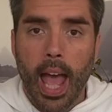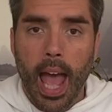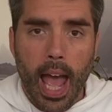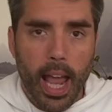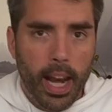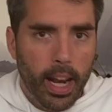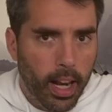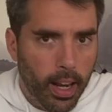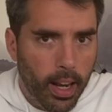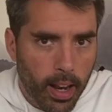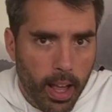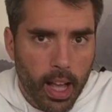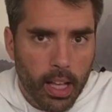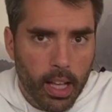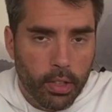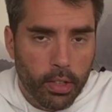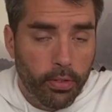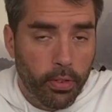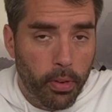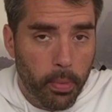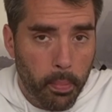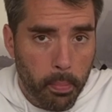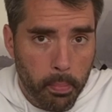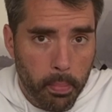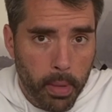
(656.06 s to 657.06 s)
at a loss
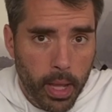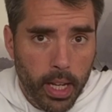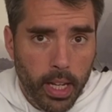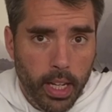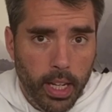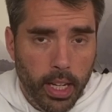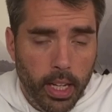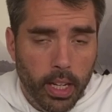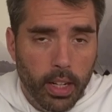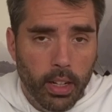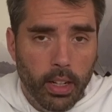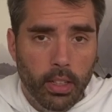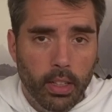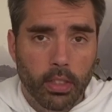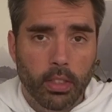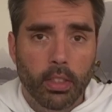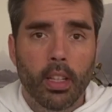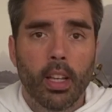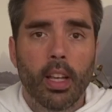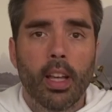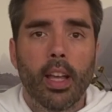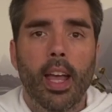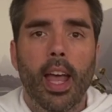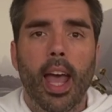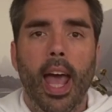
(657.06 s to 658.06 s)
for many years,
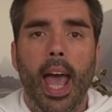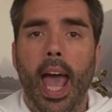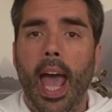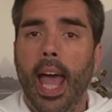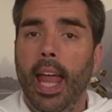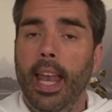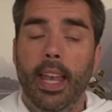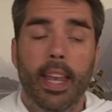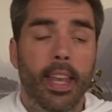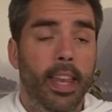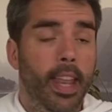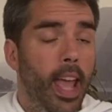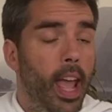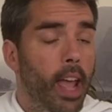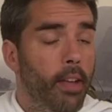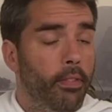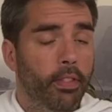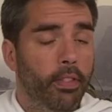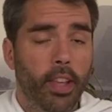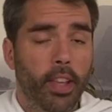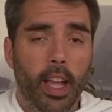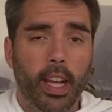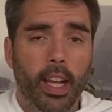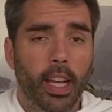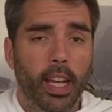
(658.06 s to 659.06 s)
and they have
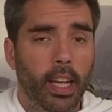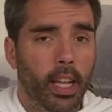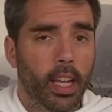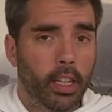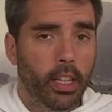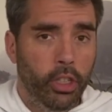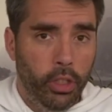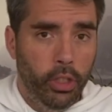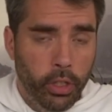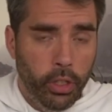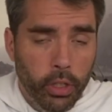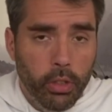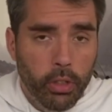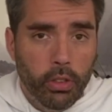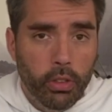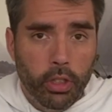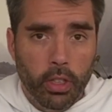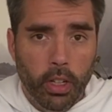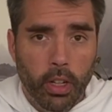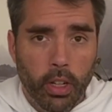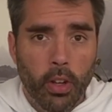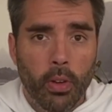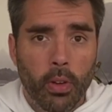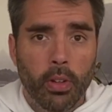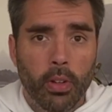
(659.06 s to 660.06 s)
taken a huge
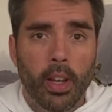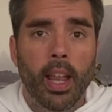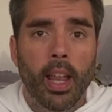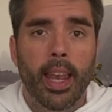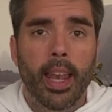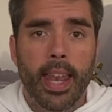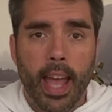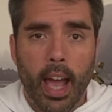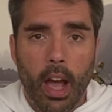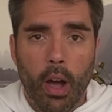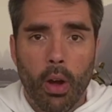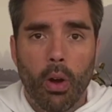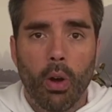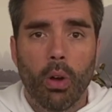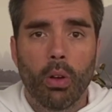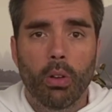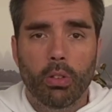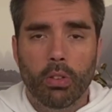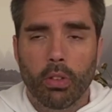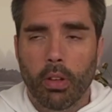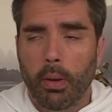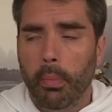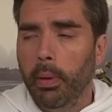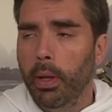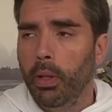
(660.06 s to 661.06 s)
loan now,
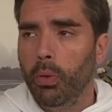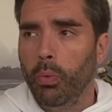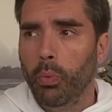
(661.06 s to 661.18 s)
also about